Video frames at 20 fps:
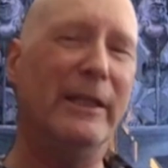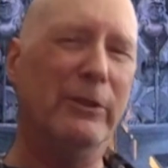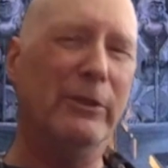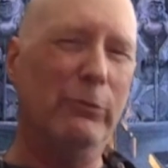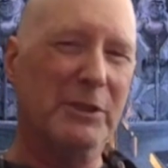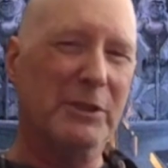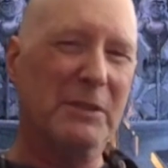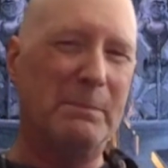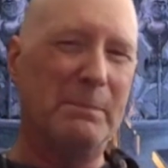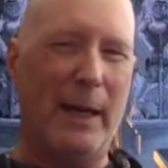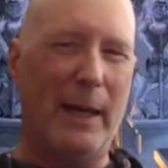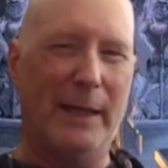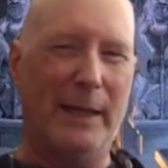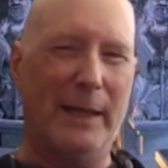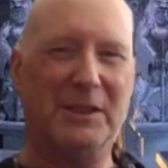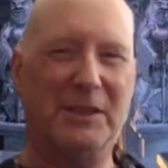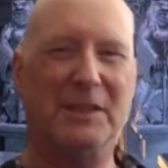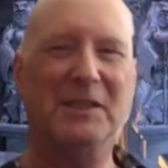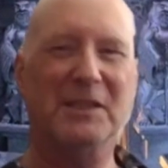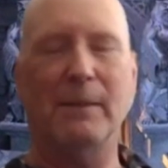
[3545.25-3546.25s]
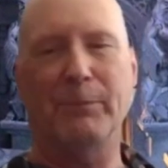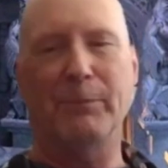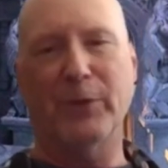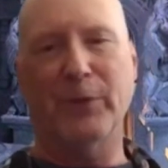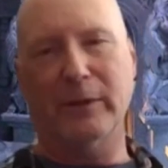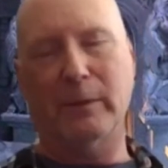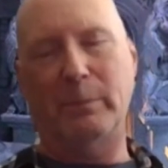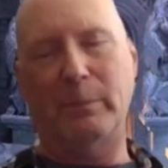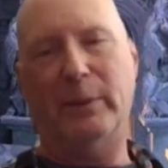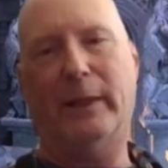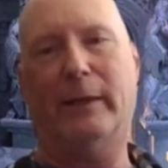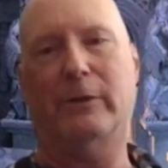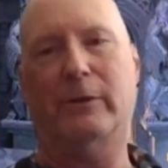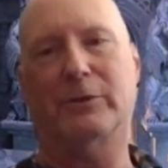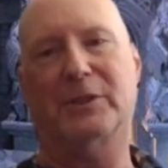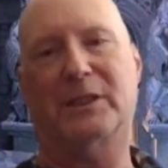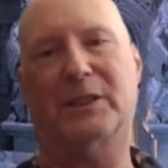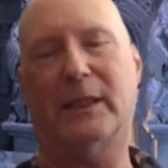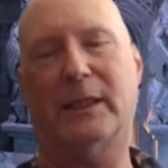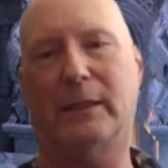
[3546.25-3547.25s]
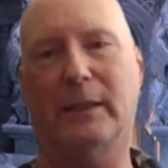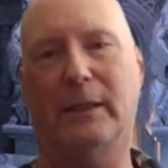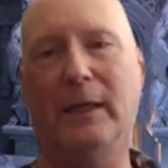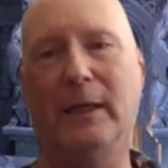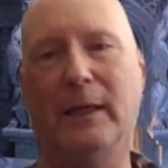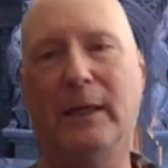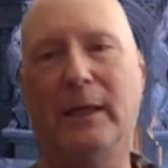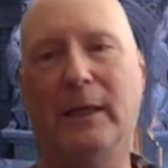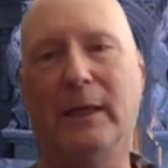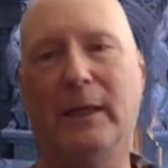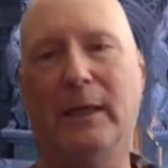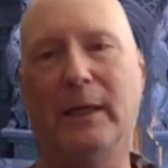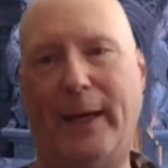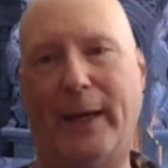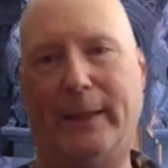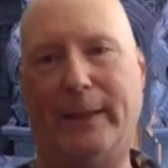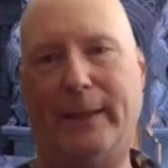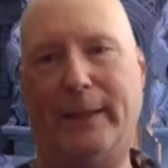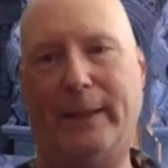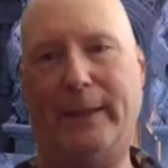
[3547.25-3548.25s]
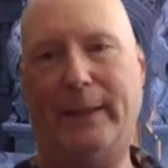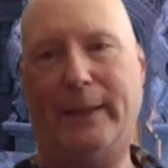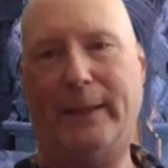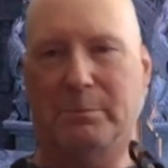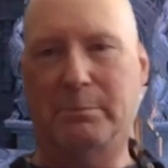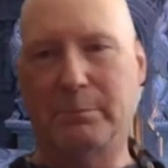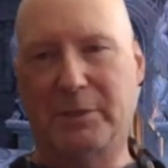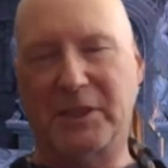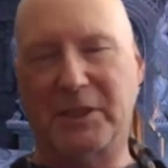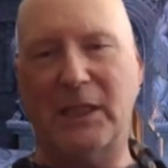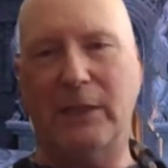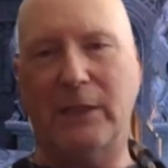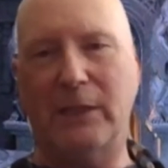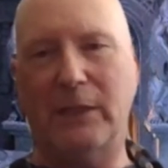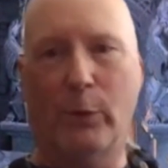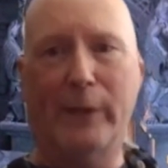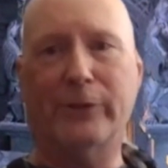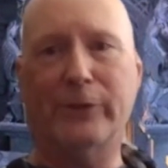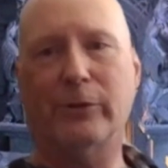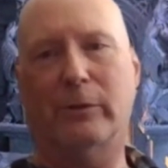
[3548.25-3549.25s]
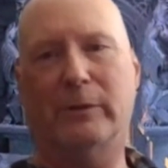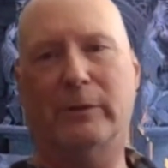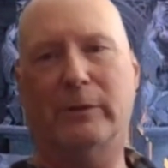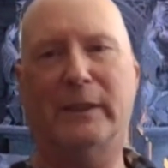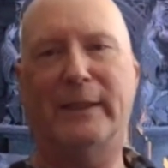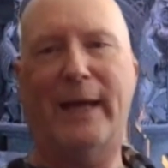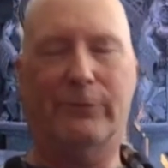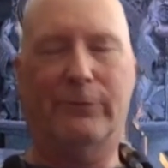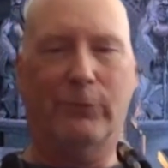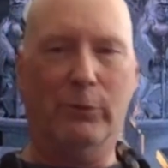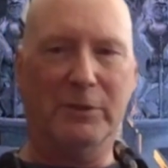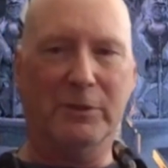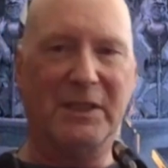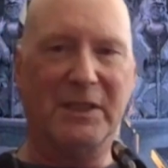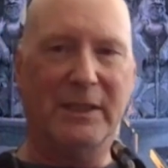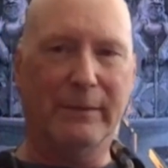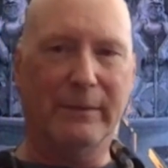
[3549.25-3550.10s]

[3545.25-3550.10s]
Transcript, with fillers: in response to something mm-hmm. the player did that Steve Winter did not foresee